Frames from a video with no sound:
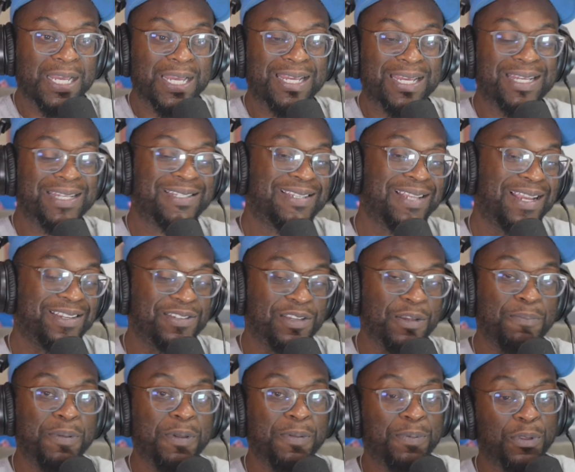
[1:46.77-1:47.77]
it's like
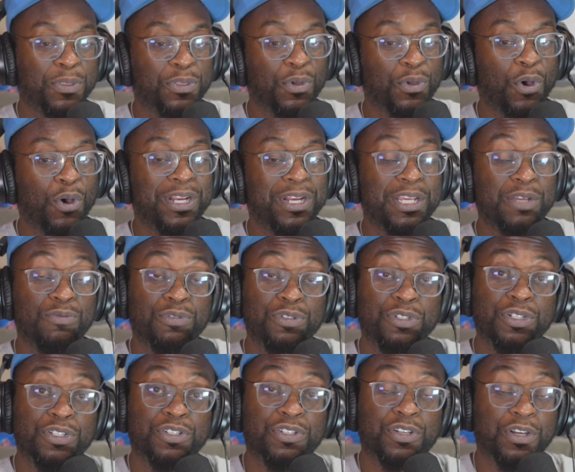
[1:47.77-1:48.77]
some people thought he was
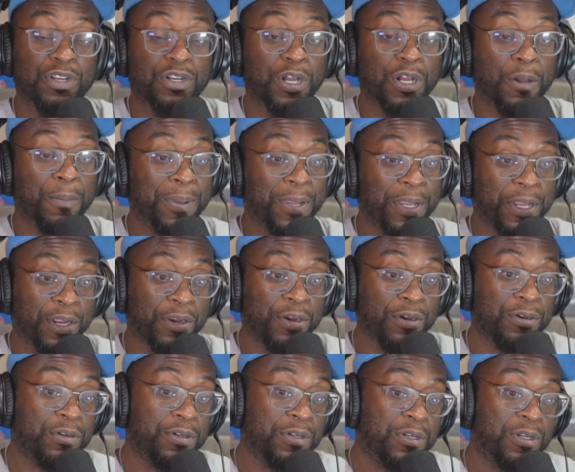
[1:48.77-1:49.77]
just going to
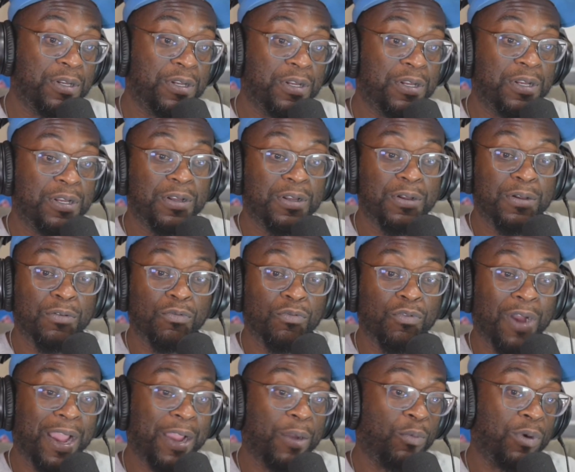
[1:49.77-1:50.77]
appear,
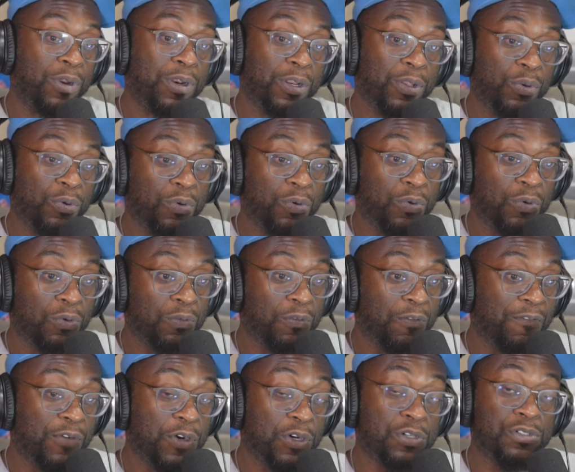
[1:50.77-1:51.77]
write one little
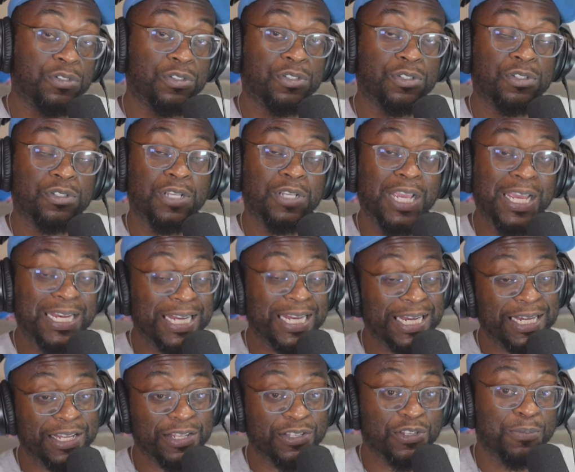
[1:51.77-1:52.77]
verse, and
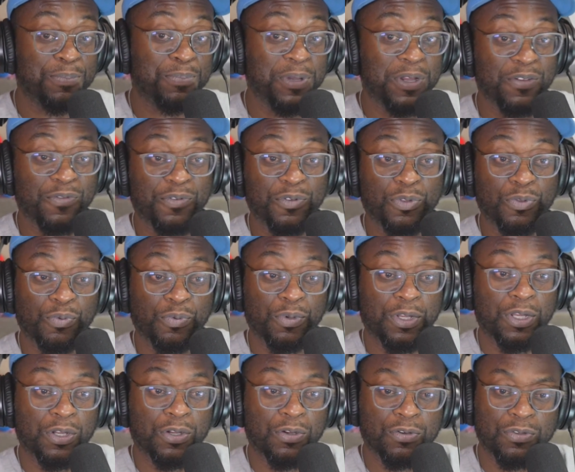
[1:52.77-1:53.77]
then disappear for 3
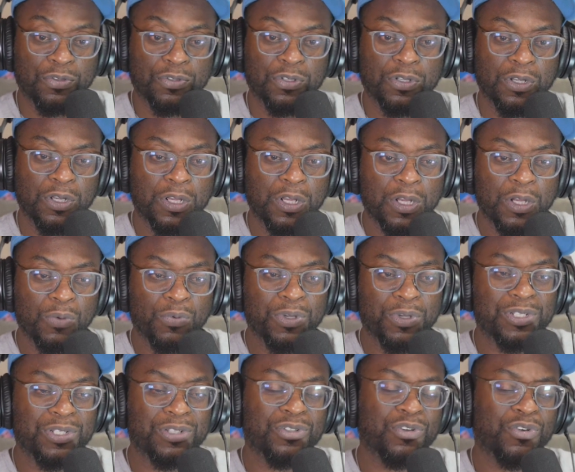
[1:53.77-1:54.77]
years,
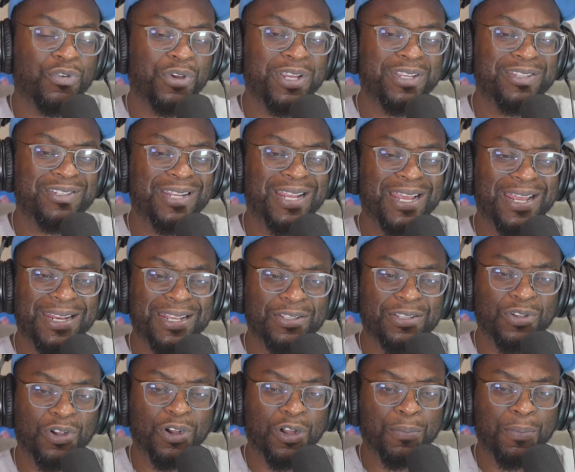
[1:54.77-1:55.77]
which is crazy that they
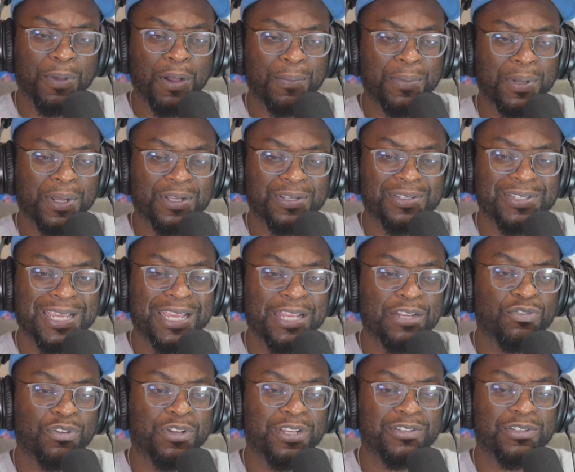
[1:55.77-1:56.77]
talk about, because
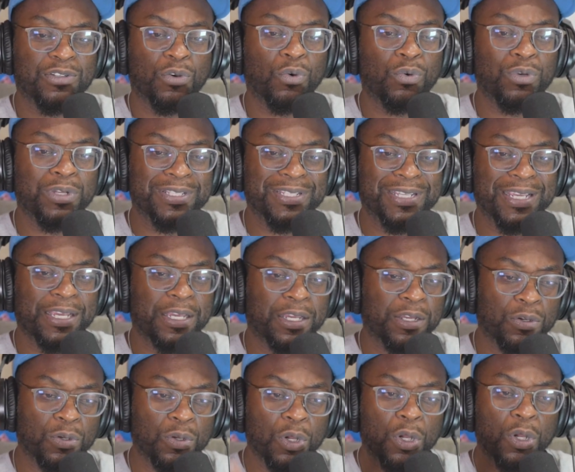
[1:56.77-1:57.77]
Kendrick has only
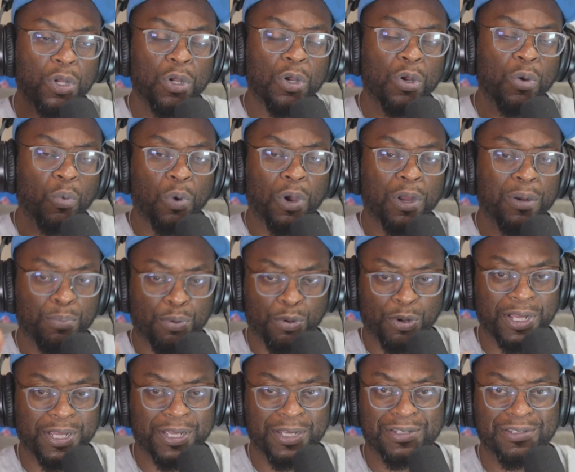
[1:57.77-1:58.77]
taken one
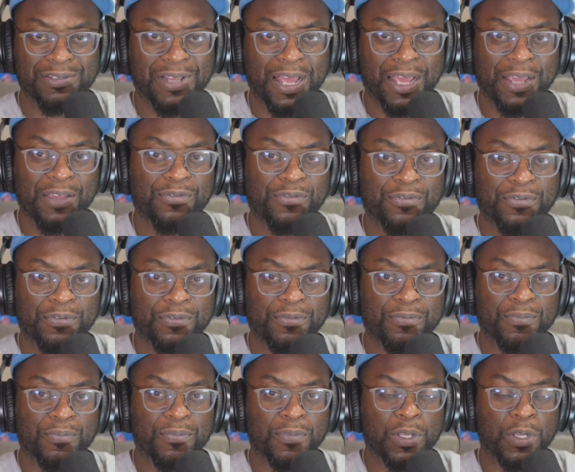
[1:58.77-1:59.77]
break in his life.
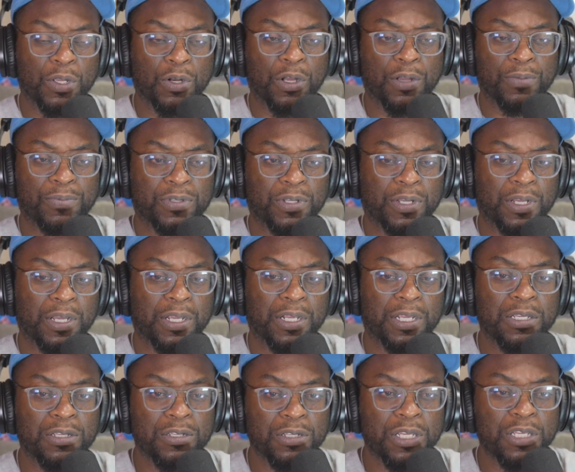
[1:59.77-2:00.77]
You know saying?
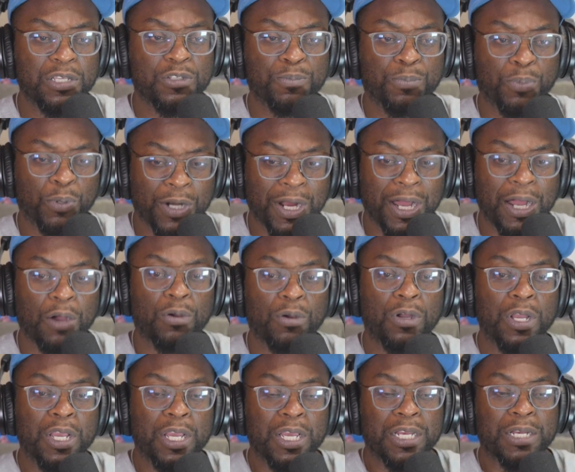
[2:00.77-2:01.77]
He's put out
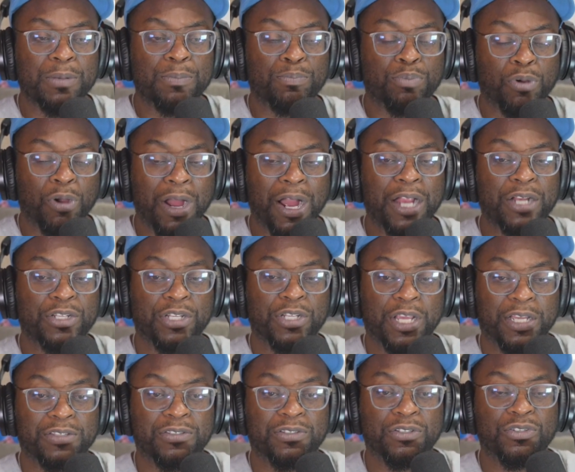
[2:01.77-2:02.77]

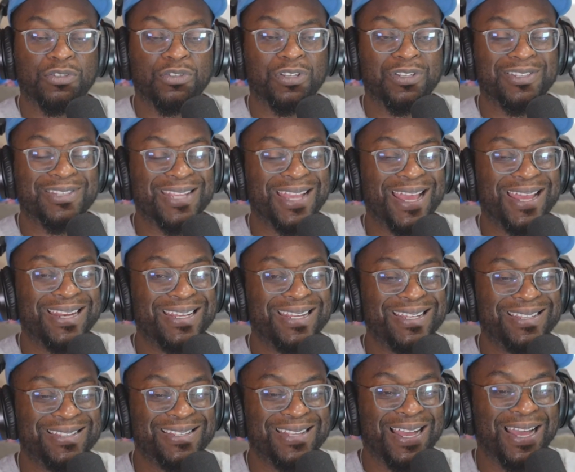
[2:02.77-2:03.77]
projects. It's just that
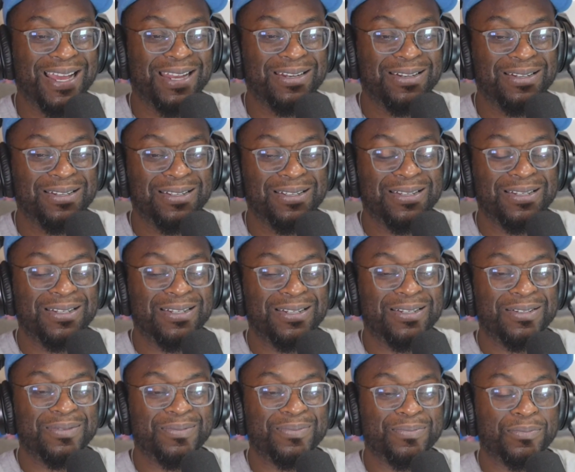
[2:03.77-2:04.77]
he's not,
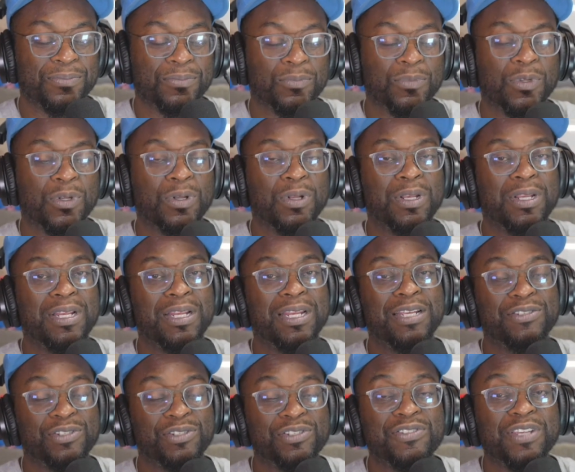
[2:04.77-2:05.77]

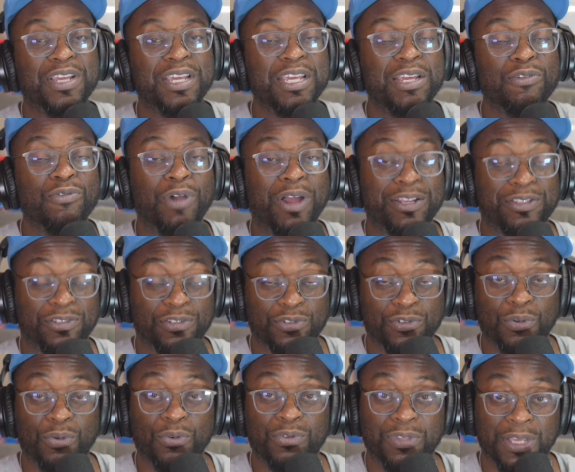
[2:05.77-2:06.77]
let's just say he writes his
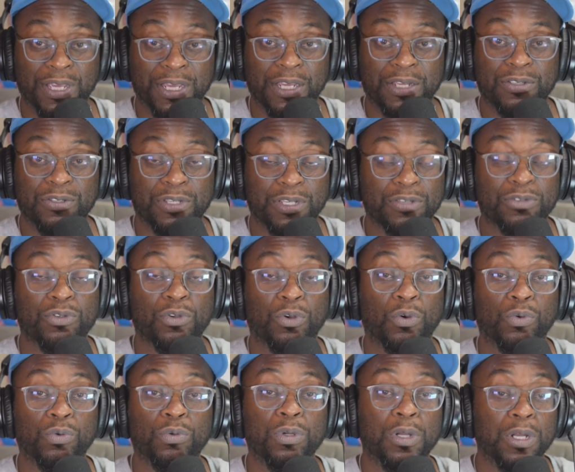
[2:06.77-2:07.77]
own things, his
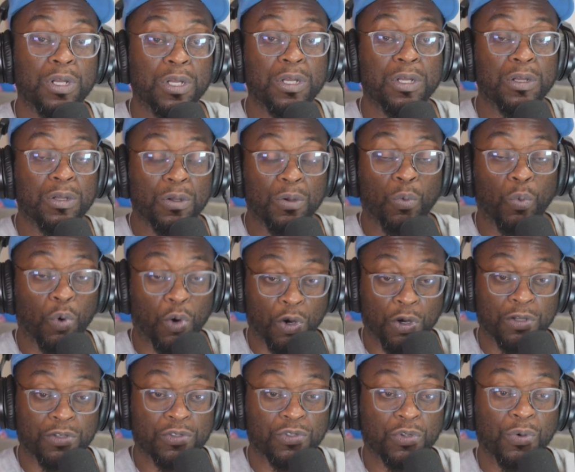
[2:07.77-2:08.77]
own
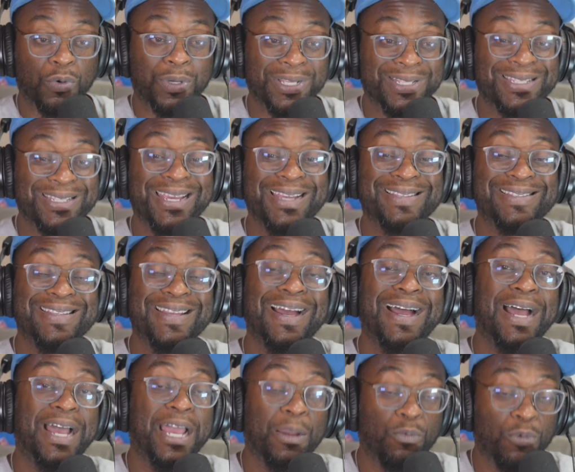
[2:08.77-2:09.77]
work. So it takes
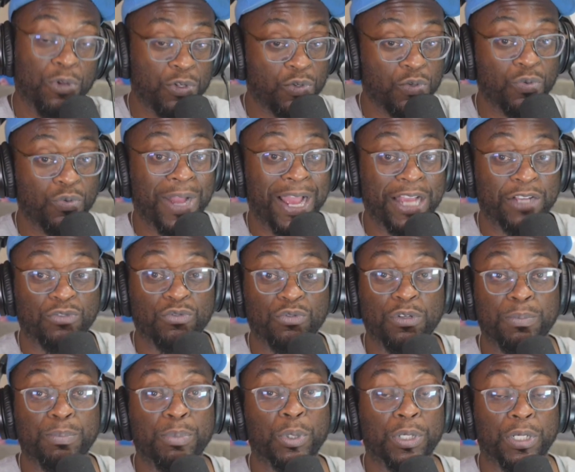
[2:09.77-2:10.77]
time when you
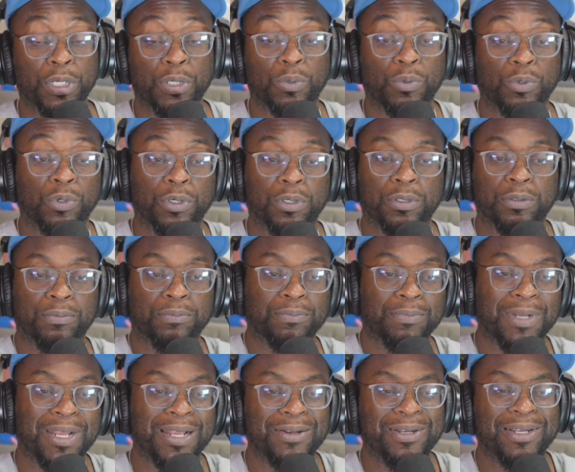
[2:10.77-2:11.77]
actually put in the work.
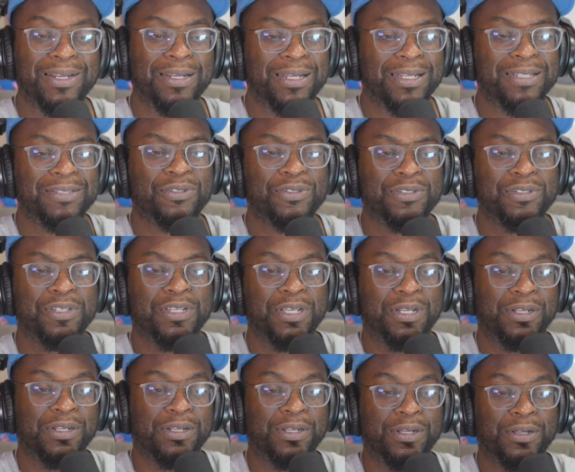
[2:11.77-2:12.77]
Let's just
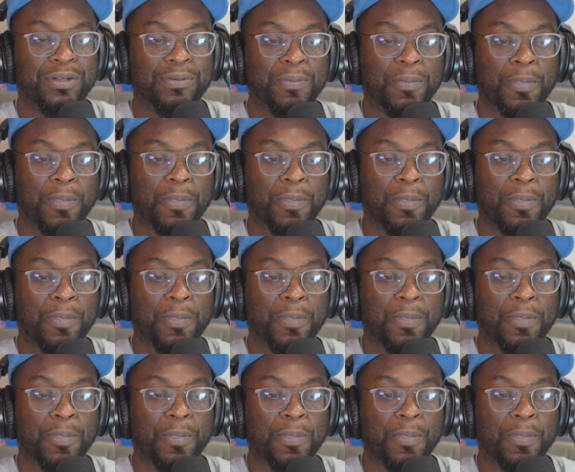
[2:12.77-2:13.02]
kill it there.